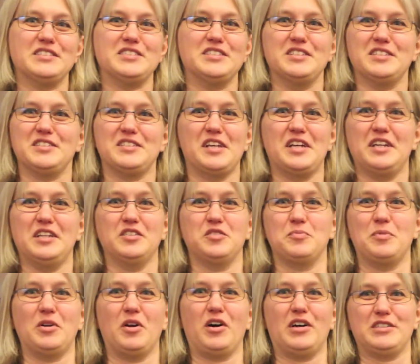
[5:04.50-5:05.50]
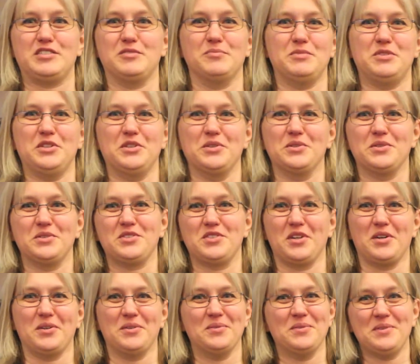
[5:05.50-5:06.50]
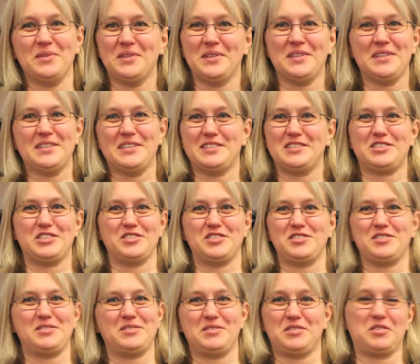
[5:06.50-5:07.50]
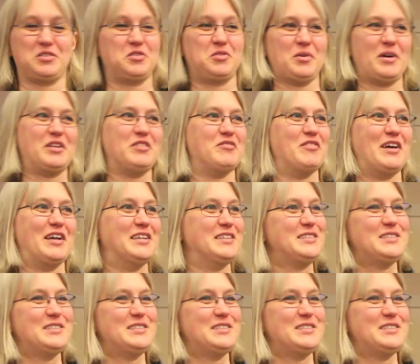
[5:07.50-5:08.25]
since then has been awesome too. So, just great event.